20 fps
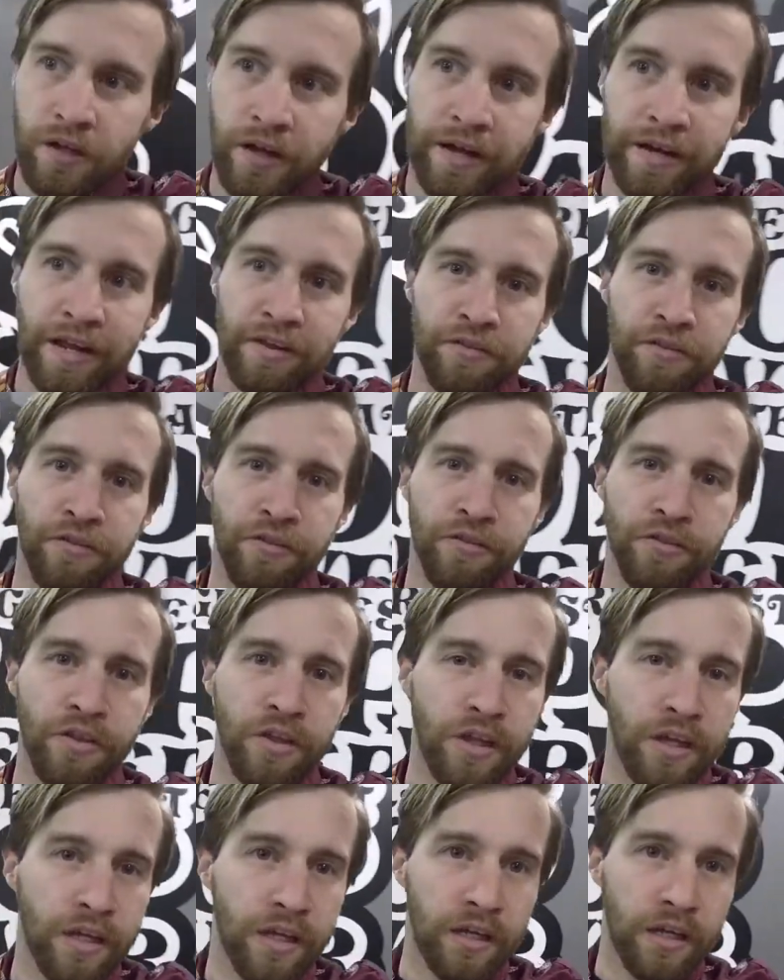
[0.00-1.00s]
I
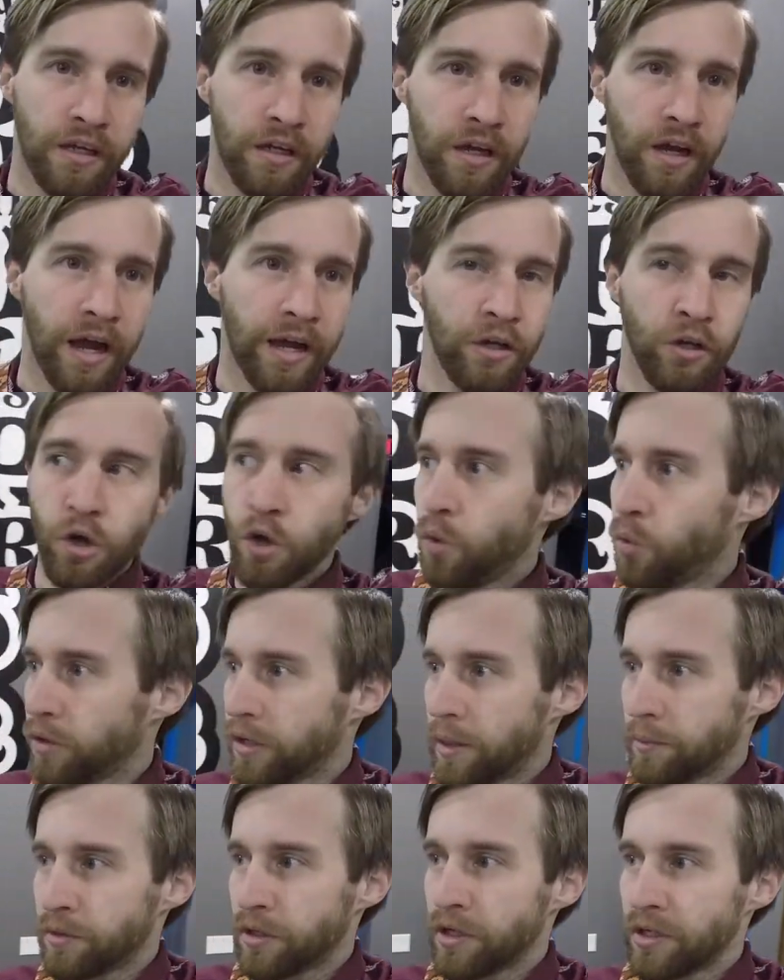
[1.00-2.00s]
think I know what
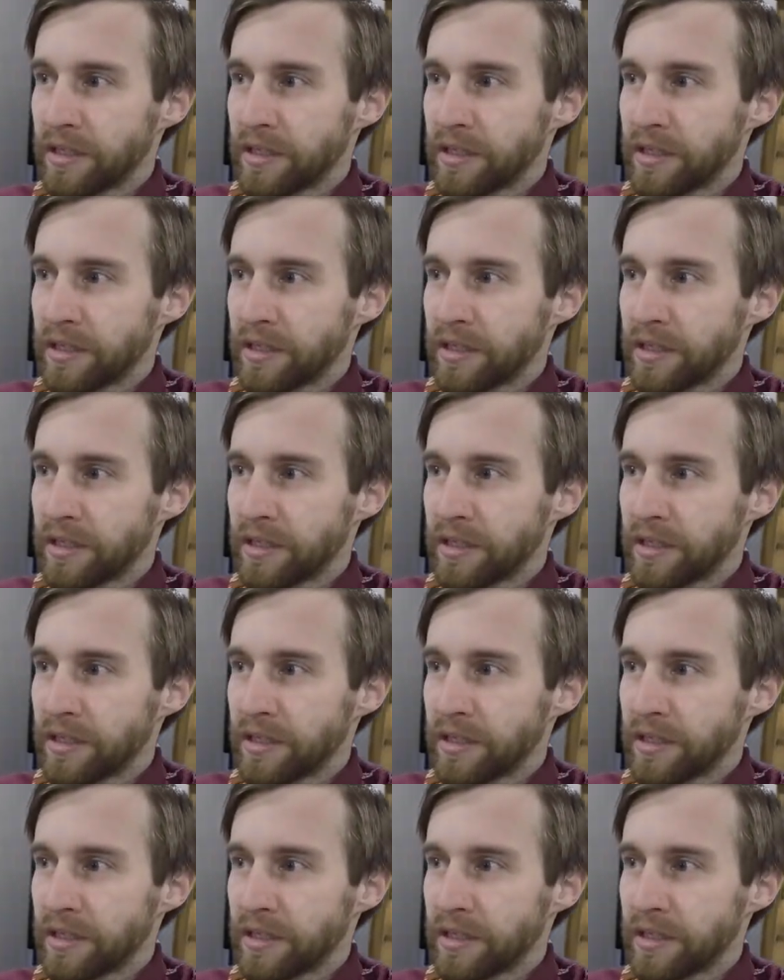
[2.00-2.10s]
I'm gonna